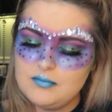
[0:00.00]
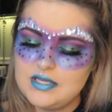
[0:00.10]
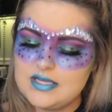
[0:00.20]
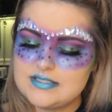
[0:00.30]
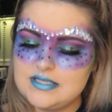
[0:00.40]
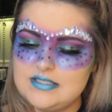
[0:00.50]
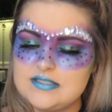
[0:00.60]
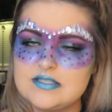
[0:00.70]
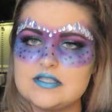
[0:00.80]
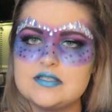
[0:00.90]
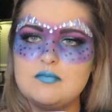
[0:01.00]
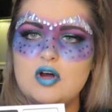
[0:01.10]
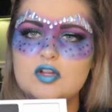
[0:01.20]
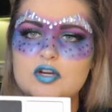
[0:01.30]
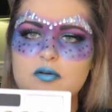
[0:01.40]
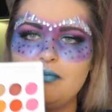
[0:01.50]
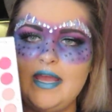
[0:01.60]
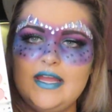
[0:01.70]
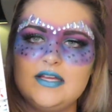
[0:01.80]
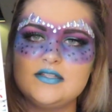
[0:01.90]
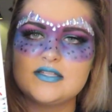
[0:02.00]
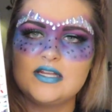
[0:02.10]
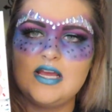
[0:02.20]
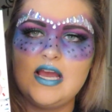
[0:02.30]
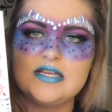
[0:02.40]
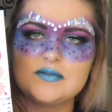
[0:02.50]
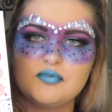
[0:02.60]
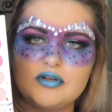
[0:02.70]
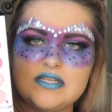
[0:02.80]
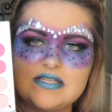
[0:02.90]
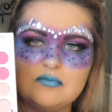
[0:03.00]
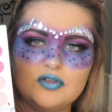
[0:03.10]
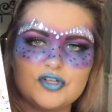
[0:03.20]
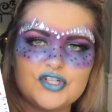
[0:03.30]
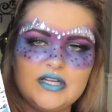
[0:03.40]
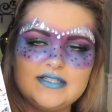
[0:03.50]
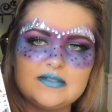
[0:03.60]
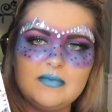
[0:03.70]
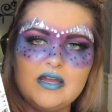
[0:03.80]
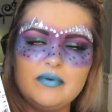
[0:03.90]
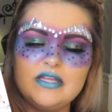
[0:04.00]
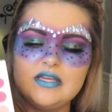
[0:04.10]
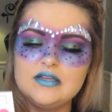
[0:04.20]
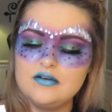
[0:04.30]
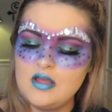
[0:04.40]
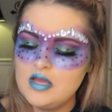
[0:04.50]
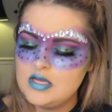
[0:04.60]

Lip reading: because it's smaller pans and it has pretty similar shades in my opinion.